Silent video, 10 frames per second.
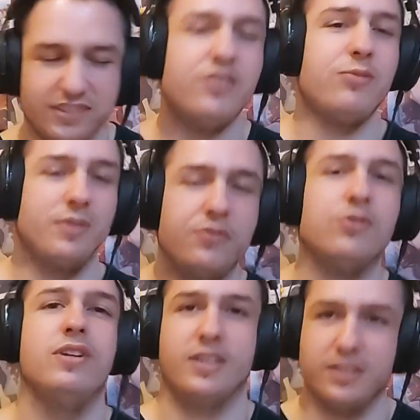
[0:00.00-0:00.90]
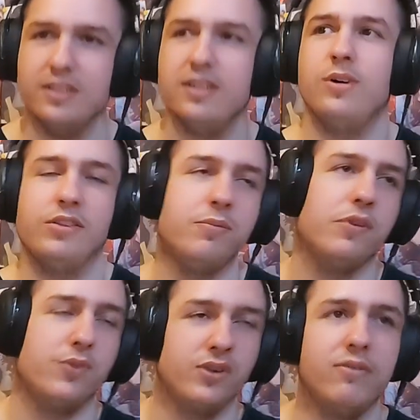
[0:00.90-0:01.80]
This riff too, but it's
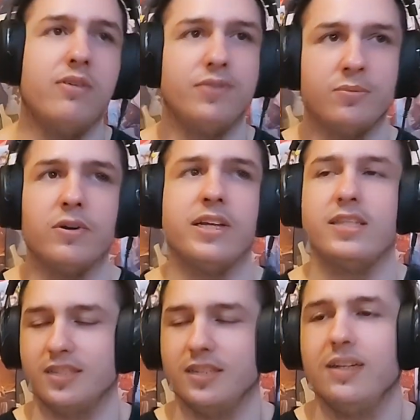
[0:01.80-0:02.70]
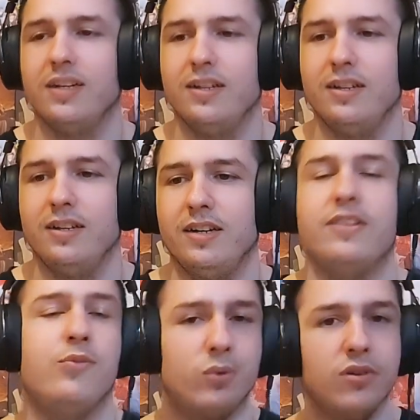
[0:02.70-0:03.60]
not really a riff, it's money.
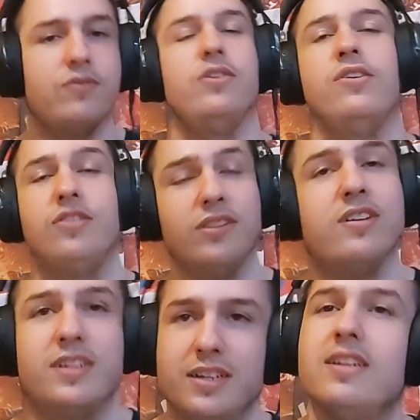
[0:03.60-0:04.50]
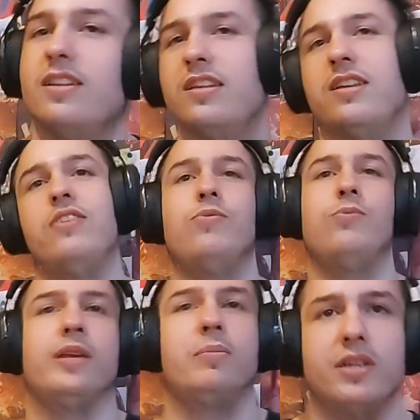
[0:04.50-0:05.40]
like, this wall of noise. It's
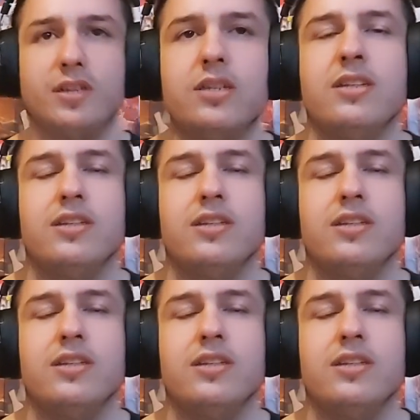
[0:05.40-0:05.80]
really big.